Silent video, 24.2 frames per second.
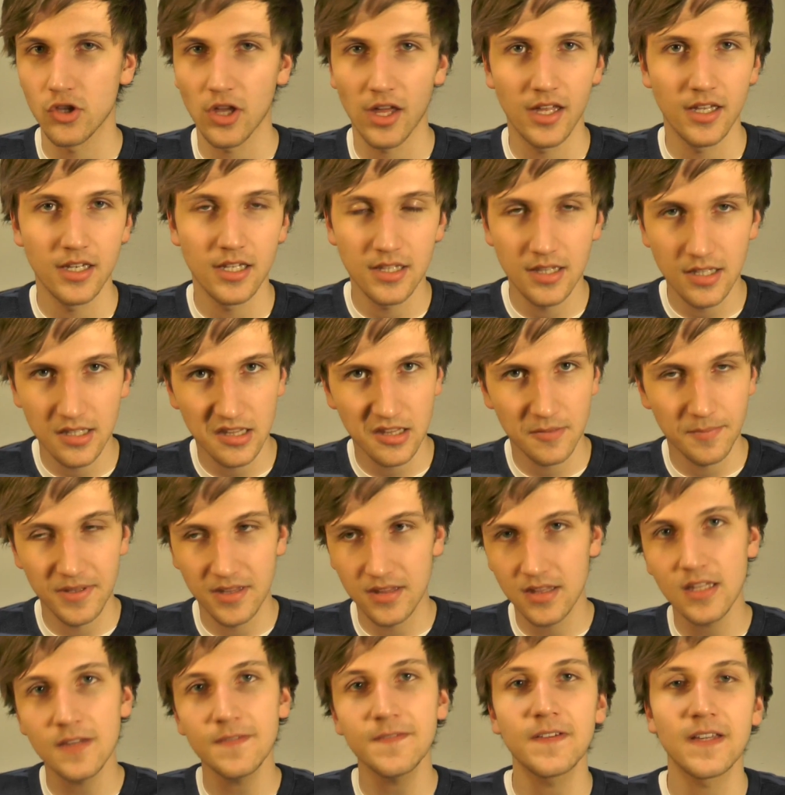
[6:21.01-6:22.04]
and in this
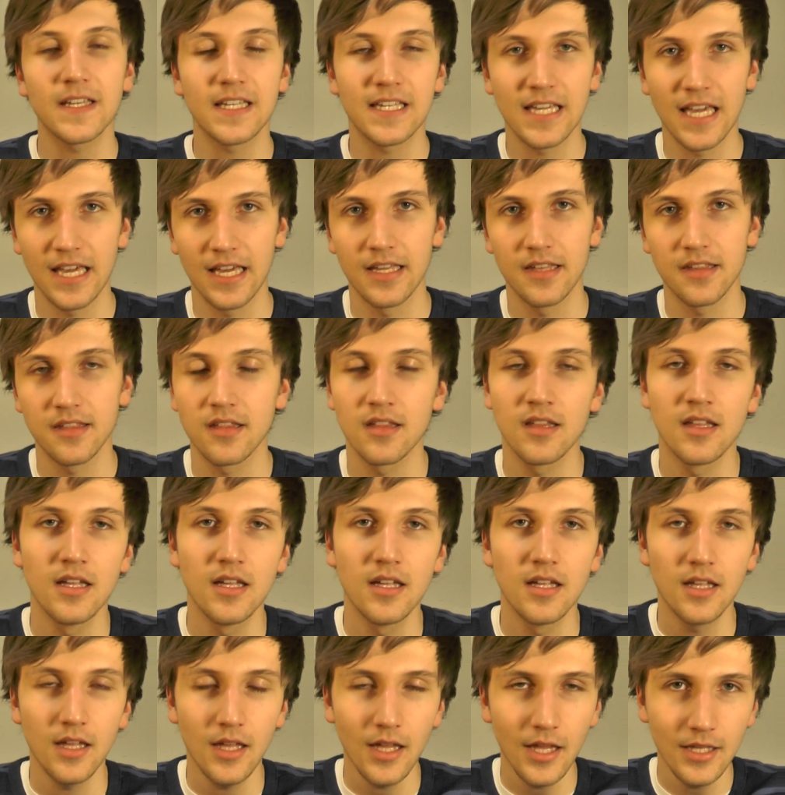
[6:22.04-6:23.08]
specific case,
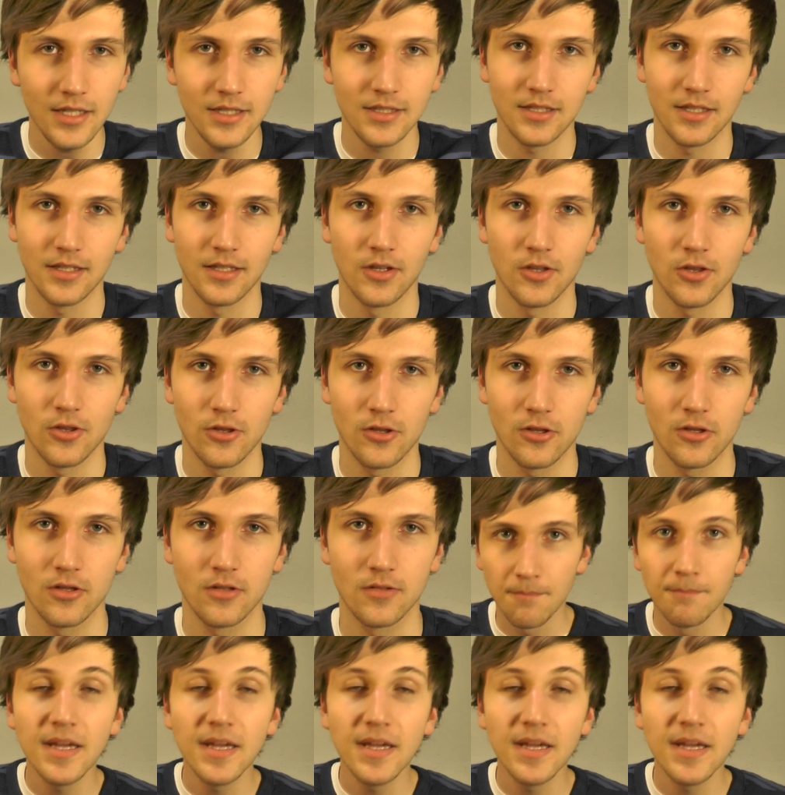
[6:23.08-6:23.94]
English.